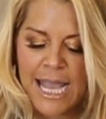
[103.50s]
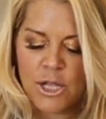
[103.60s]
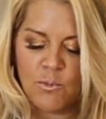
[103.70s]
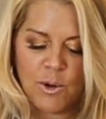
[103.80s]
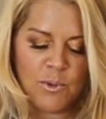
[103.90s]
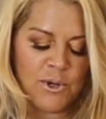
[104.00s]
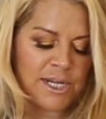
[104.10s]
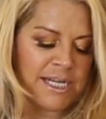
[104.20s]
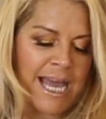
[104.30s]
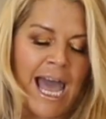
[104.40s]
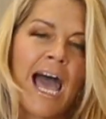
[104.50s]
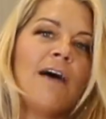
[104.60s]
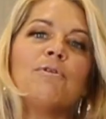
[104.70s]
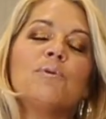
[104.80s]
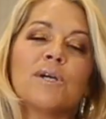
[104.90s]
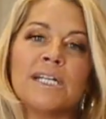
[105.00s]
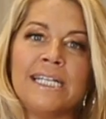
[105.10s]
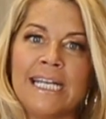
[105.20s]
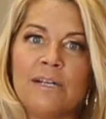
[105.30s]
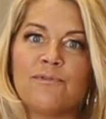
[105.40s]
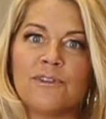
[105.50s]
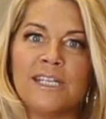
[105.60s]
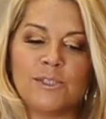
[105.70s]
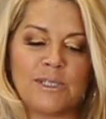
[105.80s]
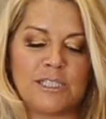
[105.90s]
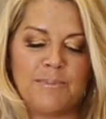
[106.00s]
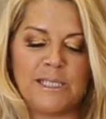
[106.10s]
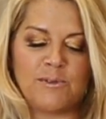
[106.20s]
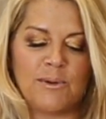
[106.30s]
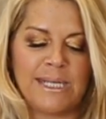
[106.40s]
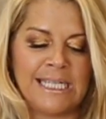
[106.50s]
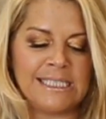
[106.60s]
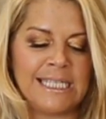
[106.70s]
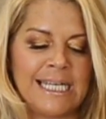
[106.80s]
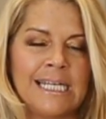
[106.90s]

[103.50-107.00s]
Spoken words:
and what we're going to need for this recipe is very easy.